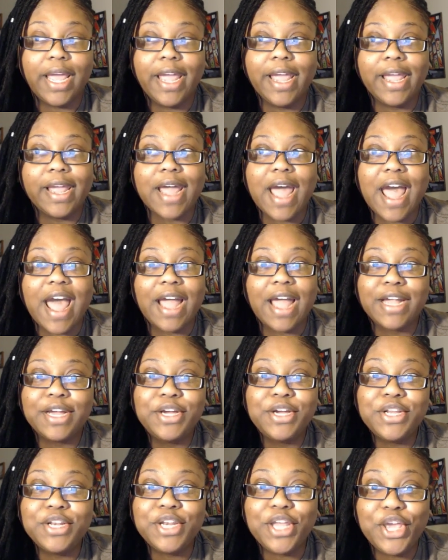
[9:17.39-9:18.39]
Like,
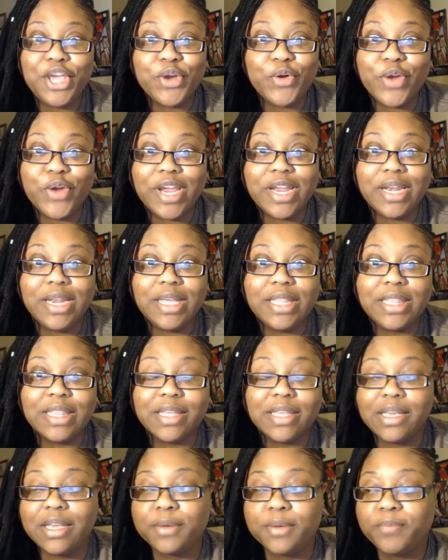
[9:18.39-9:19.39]
I couldn't hear
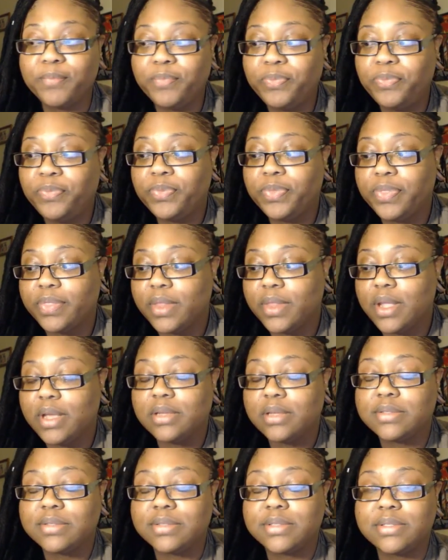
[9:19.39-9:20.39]
anything.
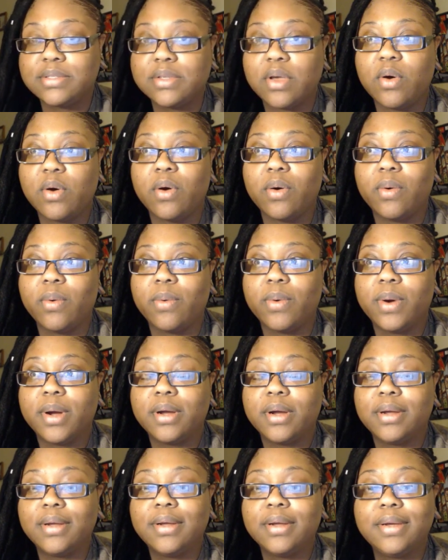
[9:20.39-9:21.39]

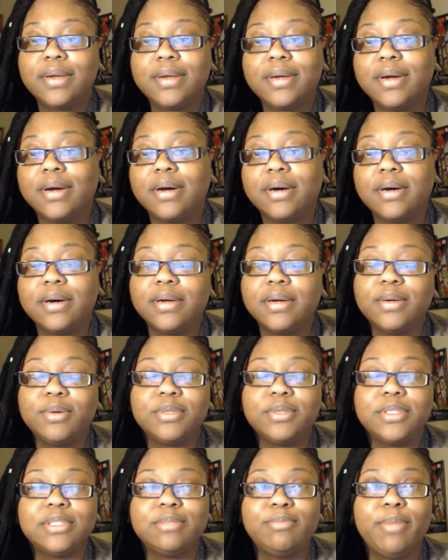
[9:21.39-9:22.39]
So oh,
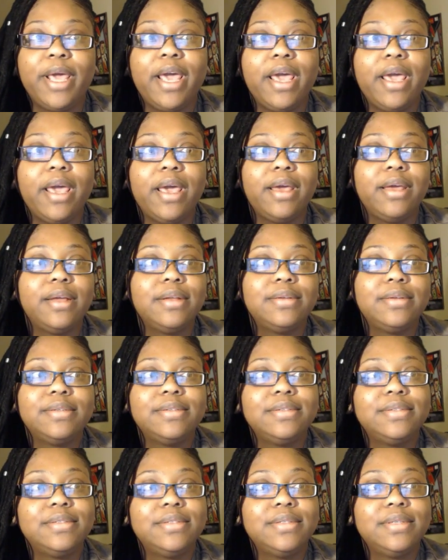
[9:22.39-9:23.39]
it was bad.